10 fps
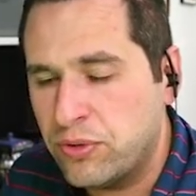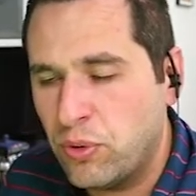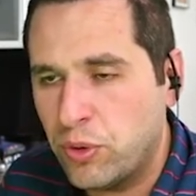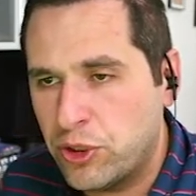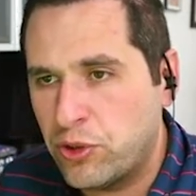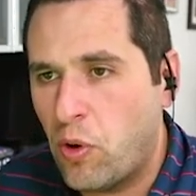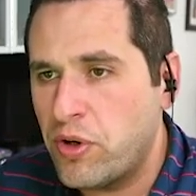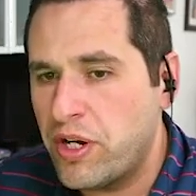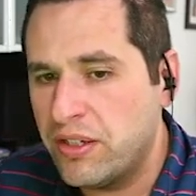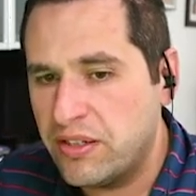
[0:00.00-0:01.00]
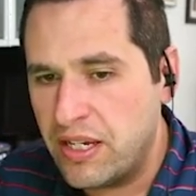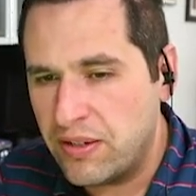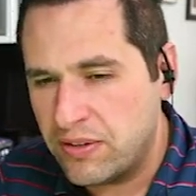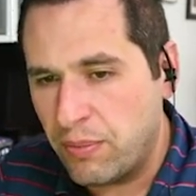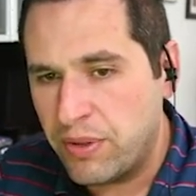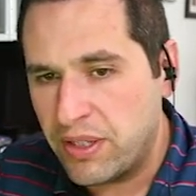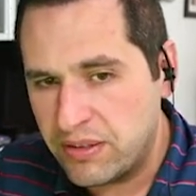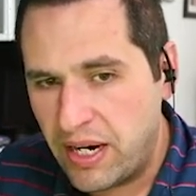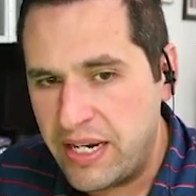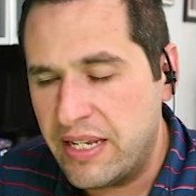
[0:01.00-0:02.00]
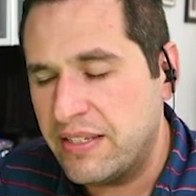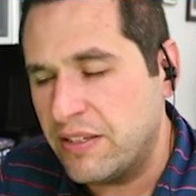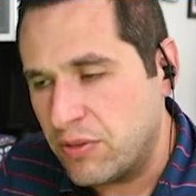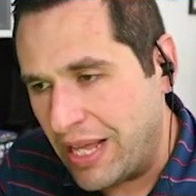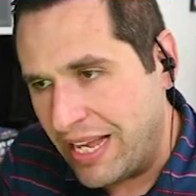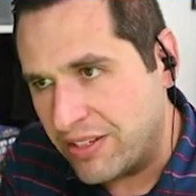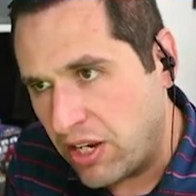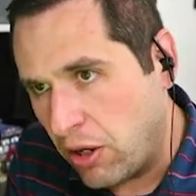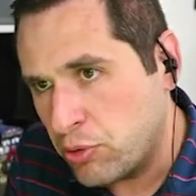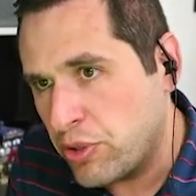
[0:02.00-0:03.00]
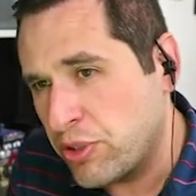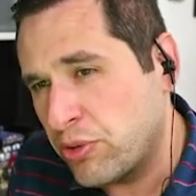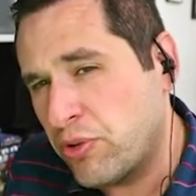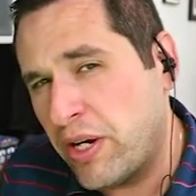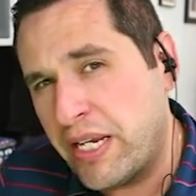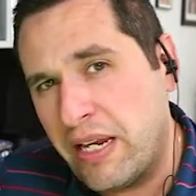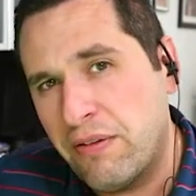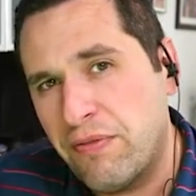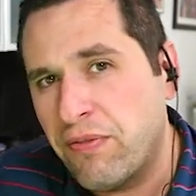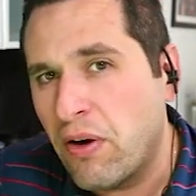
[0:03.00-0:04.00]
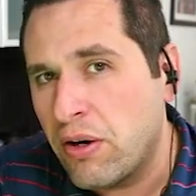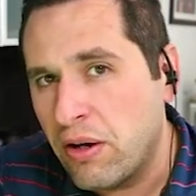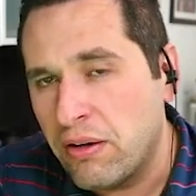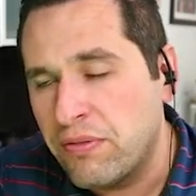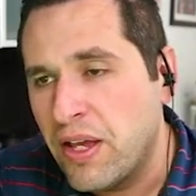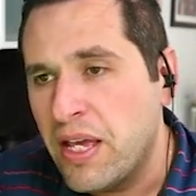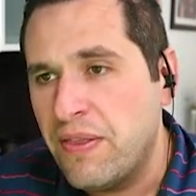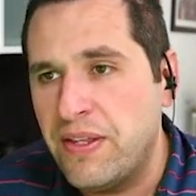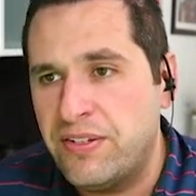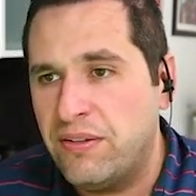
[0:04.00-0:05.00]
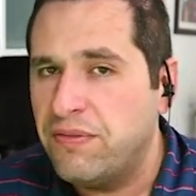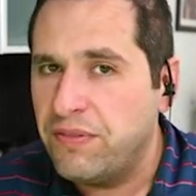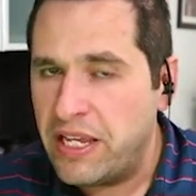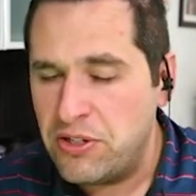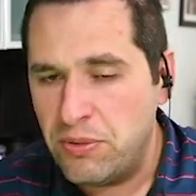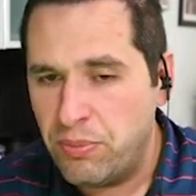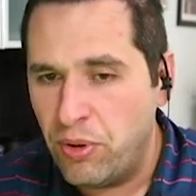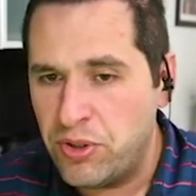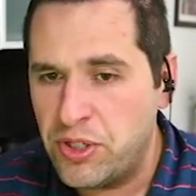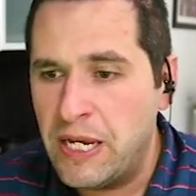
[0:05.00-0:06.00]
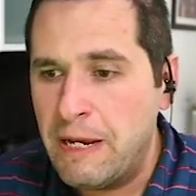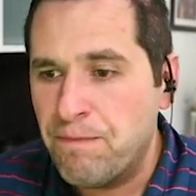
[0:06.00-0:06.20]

So we're starting to see some of this tightness as as countries are trying to get in front of this inflation push